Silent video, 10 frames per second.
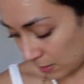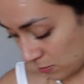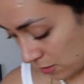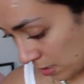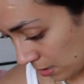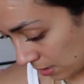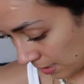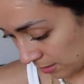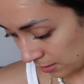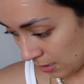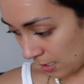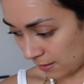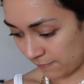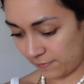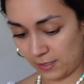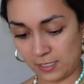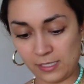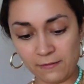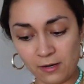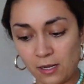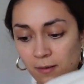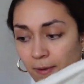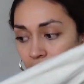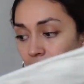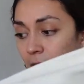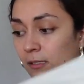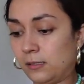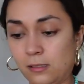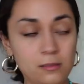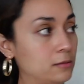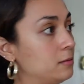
Ooh, I love these. I forgot about these.